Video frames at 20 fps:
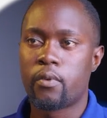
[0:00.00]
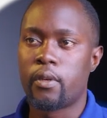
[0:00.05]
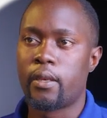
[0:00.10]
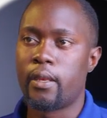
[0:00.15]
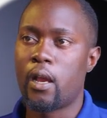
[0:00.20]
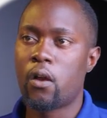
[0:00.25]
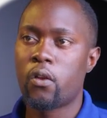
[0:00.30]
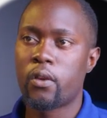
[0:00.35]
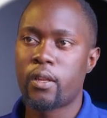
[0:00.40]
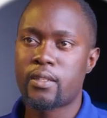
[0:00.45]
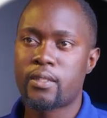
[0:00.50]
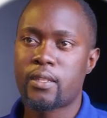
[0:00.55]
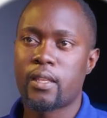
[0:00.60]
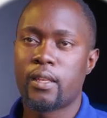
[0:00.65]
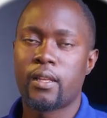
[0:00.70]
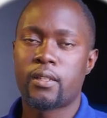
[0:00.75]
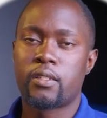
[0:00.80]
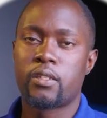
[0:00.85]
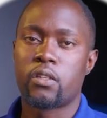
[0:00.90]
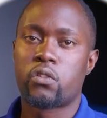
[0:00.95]
now let's
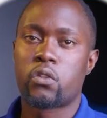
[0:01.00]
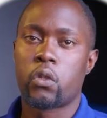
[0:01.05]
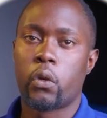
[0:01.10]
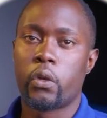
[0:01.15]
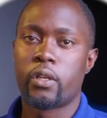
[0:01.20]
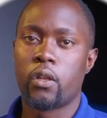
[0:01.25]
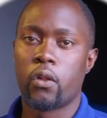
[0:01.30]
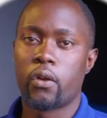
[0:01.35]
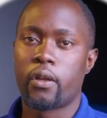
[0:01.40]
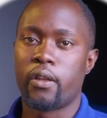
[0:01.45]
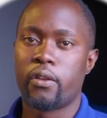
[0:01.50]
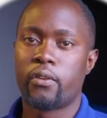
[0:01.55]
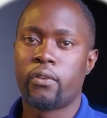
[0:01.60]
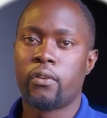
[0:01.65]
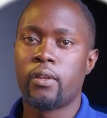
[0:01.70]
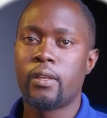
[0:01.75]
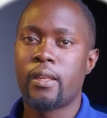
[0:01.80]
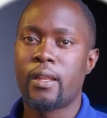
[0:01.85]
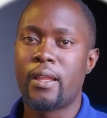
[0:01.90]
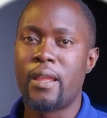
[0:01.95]
select a storage
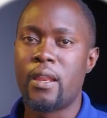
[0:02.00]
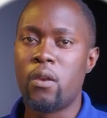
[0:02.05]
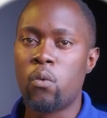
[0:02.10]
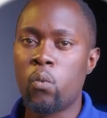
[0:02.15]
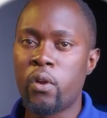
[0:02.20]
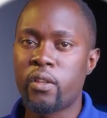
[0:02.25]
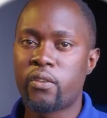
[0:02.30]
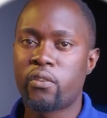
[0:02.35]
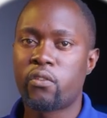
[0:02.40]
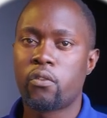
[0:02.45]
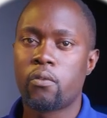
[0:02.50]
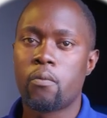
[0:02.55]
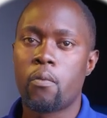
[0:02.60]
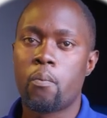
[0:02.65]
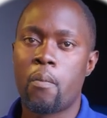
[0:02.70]
location in which